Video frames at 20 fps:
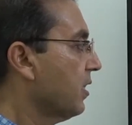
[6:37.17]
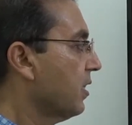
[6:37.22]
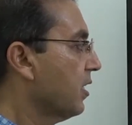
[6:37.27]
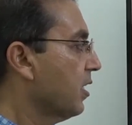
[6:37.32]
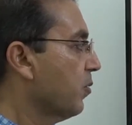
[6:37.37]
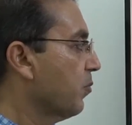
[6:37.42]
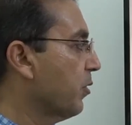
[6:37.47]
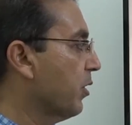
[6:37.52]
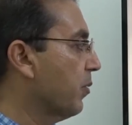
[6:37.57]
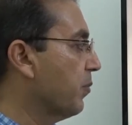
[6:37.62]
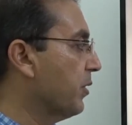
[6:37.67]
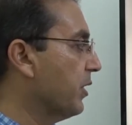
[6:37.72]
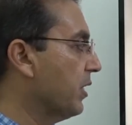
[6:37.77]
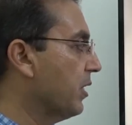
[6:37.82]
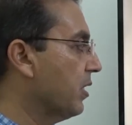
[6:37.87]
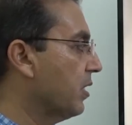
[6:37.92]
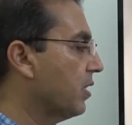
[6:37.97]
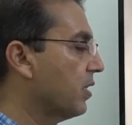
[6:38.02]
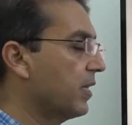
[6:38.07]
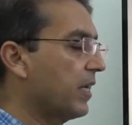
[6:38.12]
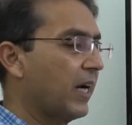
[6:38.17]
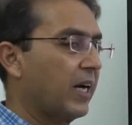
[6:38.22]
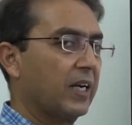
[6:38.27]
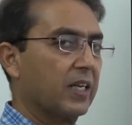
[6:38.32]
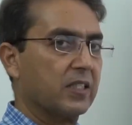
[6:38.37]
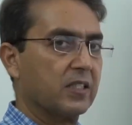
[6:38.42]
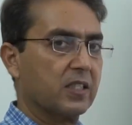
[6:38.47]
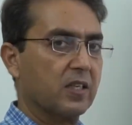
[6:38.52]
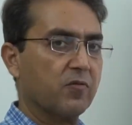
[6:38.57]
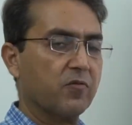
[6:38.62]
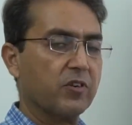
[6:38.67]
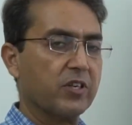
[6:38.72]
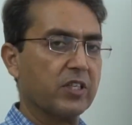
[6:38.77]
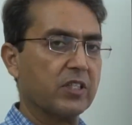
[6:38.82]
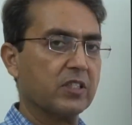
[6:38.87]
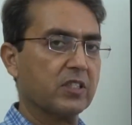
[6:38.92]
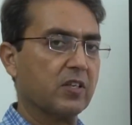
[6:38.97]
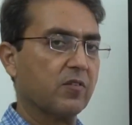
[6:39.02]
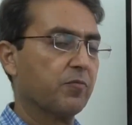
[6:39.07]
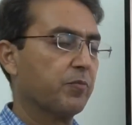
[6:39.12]
There may be neck discomfort
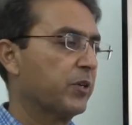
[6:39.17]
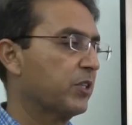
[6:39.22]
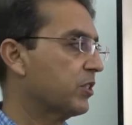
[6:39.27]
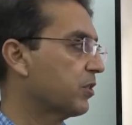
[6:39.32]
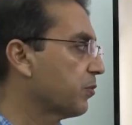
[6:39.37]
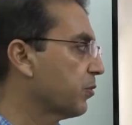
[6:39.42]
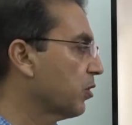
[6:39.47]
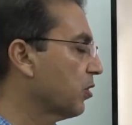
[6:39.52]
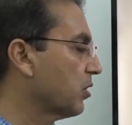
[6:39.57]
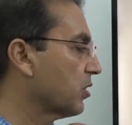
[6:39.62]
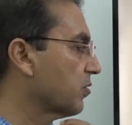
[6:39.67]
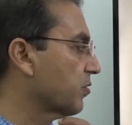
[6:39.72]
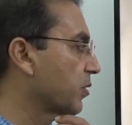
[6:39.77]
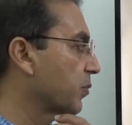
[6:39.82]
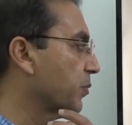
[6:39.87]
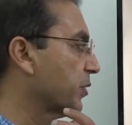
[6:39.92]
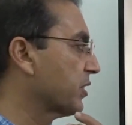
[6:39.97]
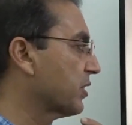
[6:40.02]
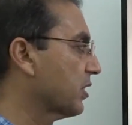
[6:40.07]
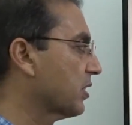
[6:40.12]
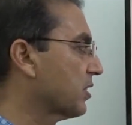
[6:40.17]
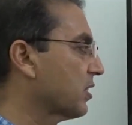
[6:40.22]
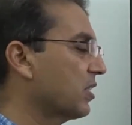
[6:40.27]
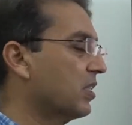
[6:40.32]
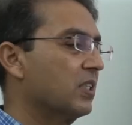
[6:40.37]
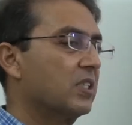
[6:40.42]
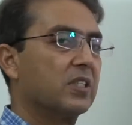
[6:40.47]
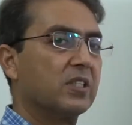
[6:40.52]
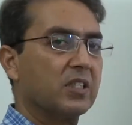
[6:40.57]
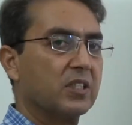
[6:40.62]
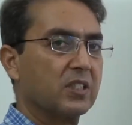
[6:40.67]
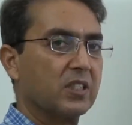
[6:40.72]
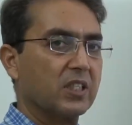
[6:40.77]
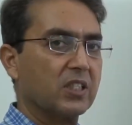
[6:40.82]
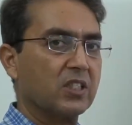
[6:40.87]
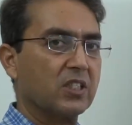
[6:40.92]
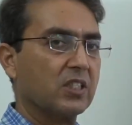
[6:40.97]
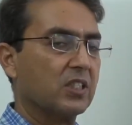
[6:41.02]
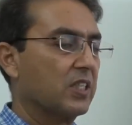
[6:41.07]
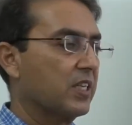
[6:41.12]
in some patients because of the persistent
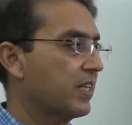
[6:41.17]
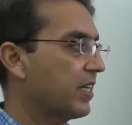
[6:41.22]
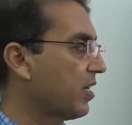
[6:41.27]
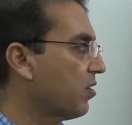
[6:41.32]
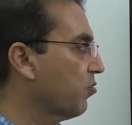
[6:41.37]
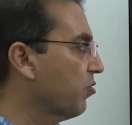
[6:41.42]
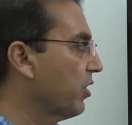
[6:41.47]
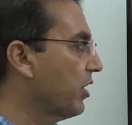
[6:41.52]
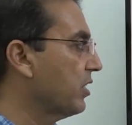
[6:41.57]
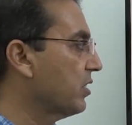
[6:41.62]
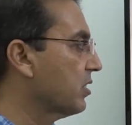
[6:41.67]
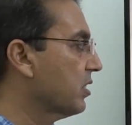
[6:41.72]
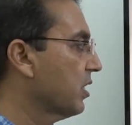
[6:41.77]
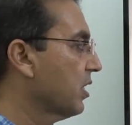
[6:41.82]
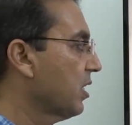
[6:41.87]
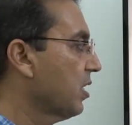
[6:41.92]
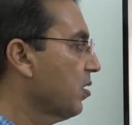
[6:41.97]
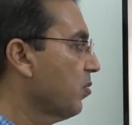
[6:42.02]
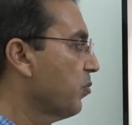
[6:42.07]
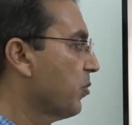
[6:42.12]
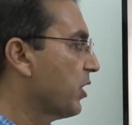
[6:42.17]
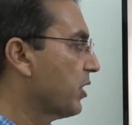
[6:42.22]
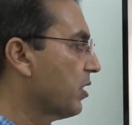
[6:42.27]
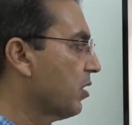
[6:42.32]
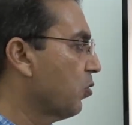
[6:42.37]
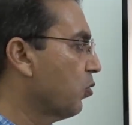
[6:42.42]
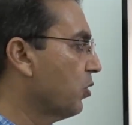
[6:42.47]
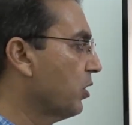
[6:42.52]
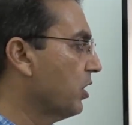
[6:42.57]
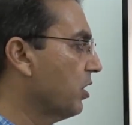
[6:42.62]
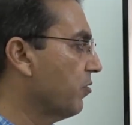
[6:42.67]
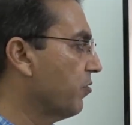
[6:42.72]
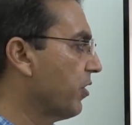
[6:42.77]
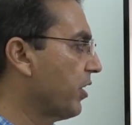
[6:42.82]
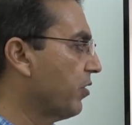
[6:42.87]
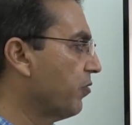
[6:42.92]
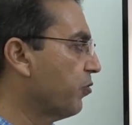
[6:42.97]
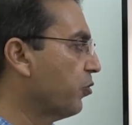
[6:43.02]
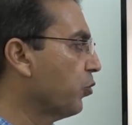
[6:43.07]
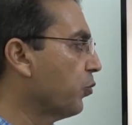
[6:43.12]
distension in the neck veins, but only a
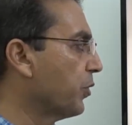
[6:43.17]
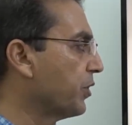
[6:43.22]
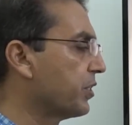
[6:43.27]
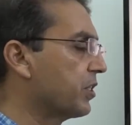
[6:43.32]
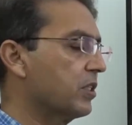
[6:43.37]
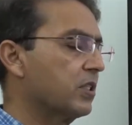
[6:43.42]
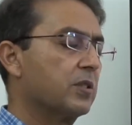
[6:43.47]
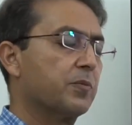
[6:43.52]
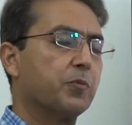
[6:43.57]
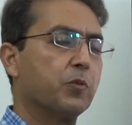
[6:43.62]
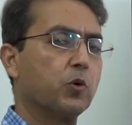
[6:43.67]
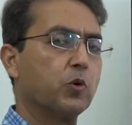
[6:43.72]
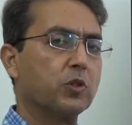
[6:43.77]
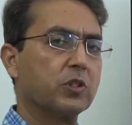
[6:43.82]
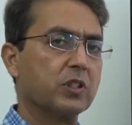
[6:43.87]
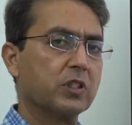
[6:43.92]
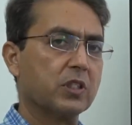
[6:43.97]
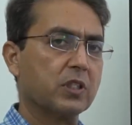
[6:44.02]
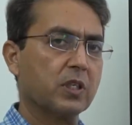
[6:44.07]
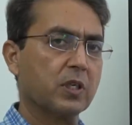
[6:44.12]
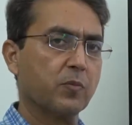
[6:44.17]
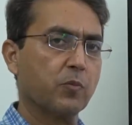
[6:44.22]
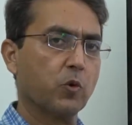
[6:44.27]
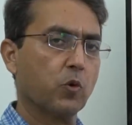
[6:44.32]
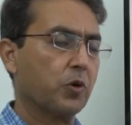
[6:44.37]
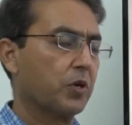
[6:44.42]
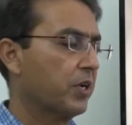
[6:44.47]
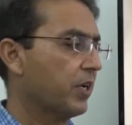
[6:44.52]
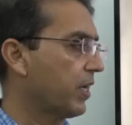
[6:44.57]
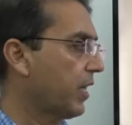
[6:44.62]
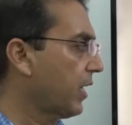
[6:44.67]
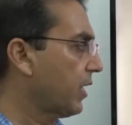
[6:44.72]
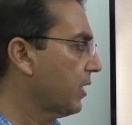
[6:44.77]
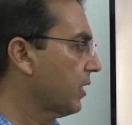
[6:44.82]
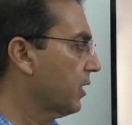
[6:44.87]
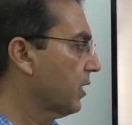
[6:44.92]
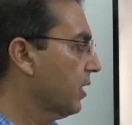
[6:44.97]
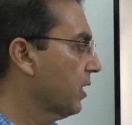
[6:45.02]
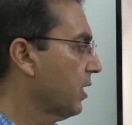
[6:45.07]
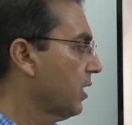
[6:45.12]
very few patients report
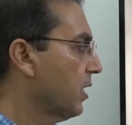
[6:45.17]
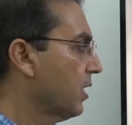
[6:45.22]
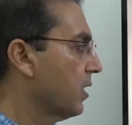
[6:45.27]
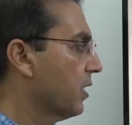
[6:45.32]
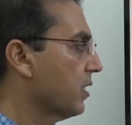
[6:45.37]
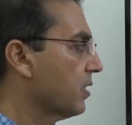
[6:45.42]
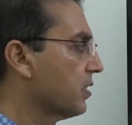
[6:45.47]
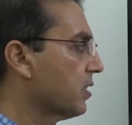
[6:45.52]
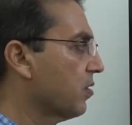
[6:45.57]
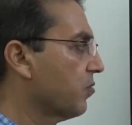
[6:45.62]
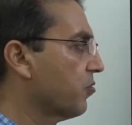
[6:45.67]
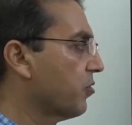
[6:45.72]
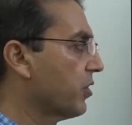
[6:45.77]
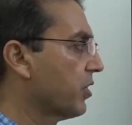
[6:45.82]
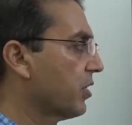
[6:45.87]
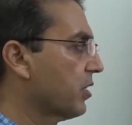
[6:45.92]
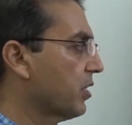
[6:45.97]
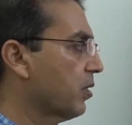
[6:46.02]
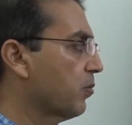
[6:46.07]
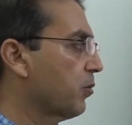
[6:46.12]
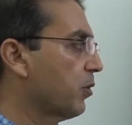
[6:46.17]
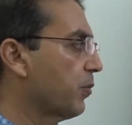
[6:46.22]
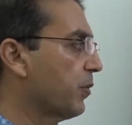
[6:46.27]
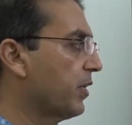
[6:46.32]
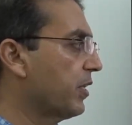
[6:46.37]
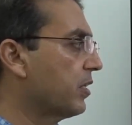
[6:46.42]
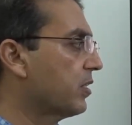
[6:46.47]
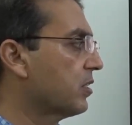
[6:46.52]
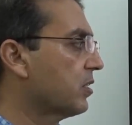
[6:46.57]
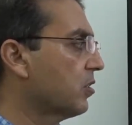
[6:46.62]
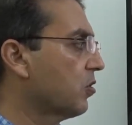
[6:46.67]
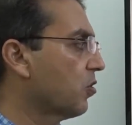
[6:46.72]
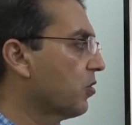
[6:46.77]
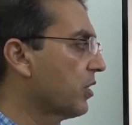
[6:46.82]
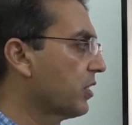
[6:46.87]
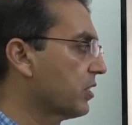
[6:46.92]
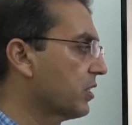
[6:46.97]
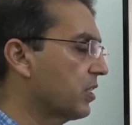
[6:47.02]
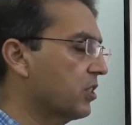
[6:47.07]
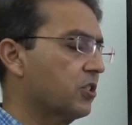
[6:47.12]
neck discomfort. There may be dyspnea
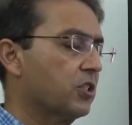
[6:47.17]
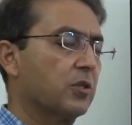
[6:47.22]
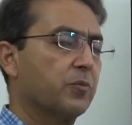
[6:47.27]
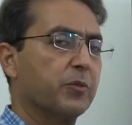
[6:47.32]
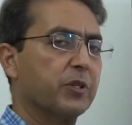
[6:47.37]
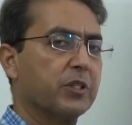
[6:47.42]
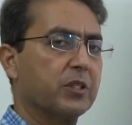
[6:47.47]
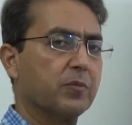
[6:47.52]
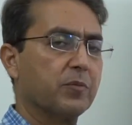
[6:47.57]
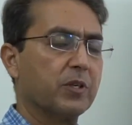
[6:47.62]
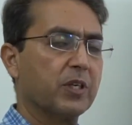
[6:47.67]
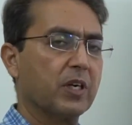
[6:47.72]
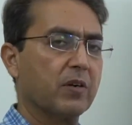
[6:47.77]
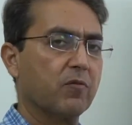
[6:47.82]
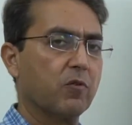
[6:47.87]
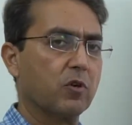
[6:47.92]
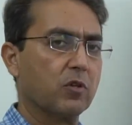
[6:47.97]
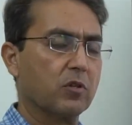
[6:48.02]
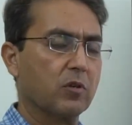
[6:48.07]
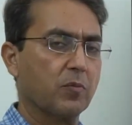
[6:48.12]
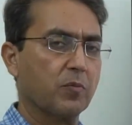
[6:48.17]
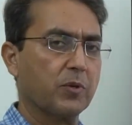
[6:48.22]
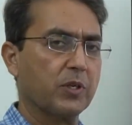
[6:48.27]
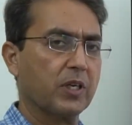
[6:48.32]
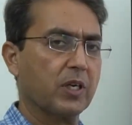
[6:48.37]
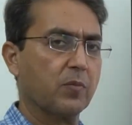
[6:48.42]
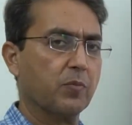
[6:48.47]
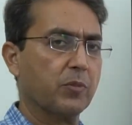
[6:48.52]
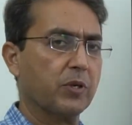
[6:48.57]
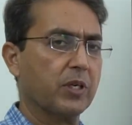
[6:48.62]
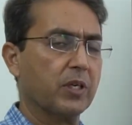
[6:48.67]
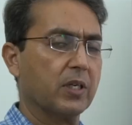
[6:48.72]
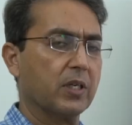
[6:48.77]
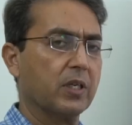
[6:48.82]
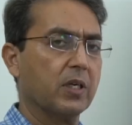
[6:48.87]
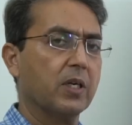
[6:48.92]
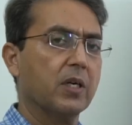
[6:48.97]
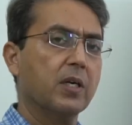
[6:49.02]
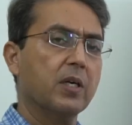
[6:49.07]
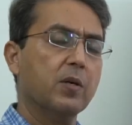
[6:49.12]
on exertion. Patient may have orthopnea and
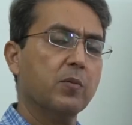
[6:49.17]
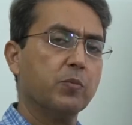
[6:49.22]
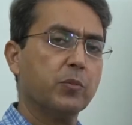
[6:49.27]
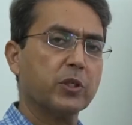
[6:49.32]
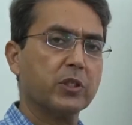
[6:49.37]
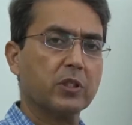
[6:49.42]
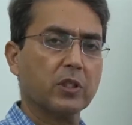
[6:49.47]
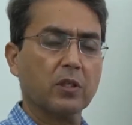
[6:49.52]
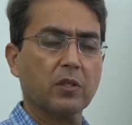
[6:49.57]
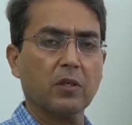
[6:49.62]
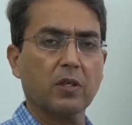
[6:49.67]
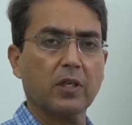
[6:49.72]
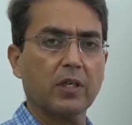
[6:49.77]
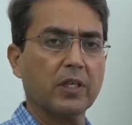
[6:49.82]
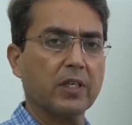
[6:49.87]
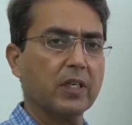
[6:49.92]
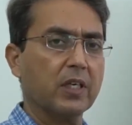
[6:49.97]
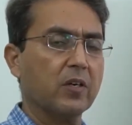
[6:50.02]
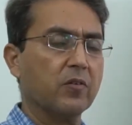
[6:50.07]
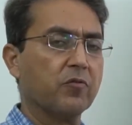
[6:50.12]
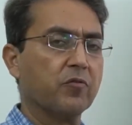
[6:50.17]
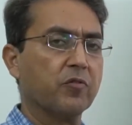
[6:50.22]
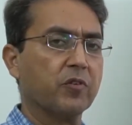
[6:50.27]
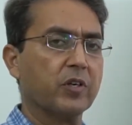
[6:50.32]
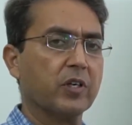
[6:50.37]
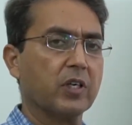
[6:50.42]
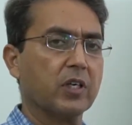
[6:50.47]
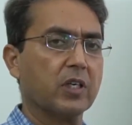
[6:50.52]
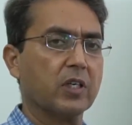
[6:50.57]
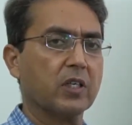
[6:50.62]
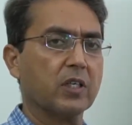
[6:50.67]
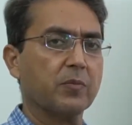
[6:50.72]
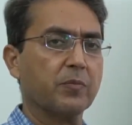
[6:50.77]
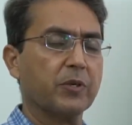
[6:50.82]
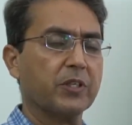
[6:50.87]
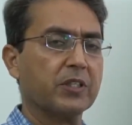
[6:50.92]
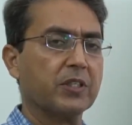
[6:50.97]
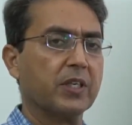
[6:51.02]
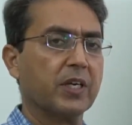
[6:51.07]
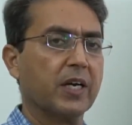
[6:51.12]
PND, particularly if
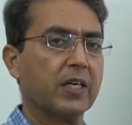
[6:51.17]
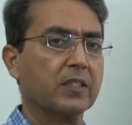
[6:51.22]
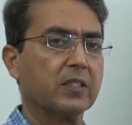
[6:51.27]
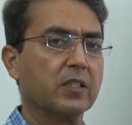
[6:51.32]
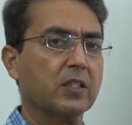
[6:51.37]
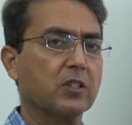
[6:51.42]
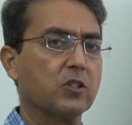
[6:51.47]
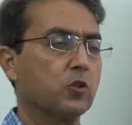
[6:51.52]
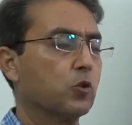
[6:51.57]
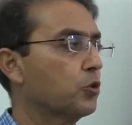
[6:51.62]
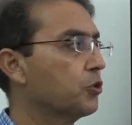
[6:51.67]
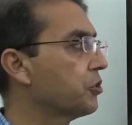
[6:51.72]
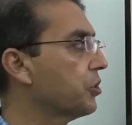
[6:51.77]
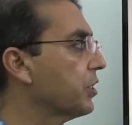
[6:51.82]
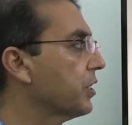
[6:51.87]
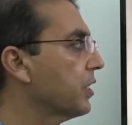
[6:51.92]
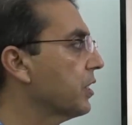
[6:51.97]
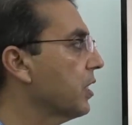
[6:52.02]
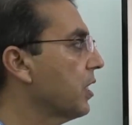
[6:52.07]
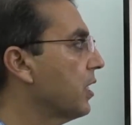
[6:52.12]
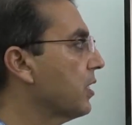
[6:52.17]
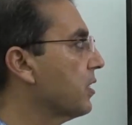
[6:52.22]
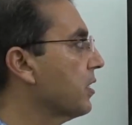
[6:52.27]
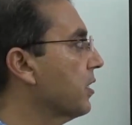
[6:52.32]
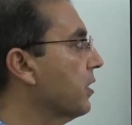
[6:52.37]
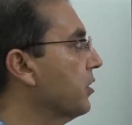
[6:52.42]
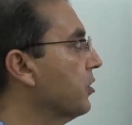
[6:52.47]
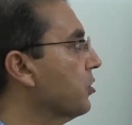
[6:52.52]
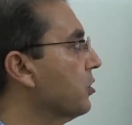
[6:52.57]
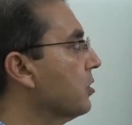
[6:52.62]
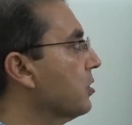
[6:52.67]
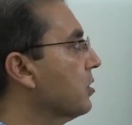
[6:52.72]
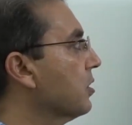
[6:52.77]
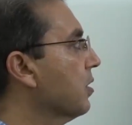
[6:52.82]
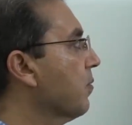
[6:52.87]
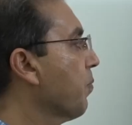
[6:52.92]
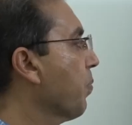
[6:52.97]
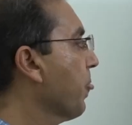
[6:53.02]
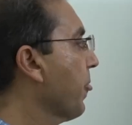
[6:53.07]
patient has associated other lesions.